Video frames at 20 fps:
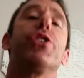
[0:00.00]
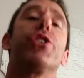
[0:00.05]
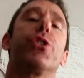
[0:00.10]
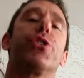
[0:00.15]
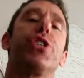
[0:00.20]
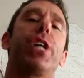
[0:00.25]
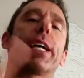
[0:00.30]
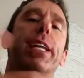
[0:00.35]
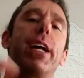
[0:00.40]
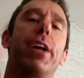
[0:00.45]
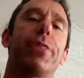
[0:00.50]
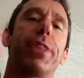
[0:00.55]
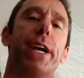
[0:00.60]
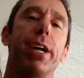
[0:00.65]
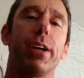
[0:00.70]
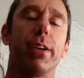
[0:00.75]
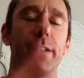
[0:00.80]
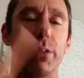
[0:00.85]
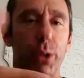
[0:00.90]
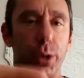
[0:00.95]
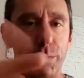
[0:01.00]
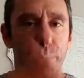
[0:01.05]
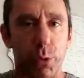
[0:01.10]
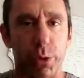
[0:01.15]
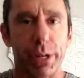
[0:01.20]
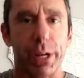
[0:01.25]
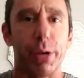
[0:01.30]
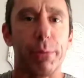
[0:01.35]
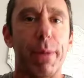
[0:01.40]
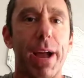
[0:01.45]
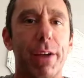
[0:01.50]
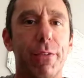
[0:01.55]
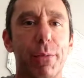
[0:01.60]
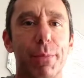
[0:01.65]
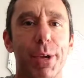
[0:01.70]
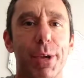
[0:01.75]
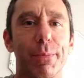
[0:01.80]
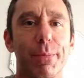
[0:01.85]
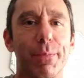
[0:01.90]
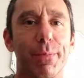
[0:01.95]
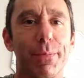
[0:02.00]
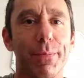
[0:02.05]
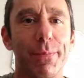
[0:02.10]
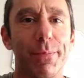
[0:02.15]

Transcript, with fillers: So check it out there. Look forward to hearing back from you.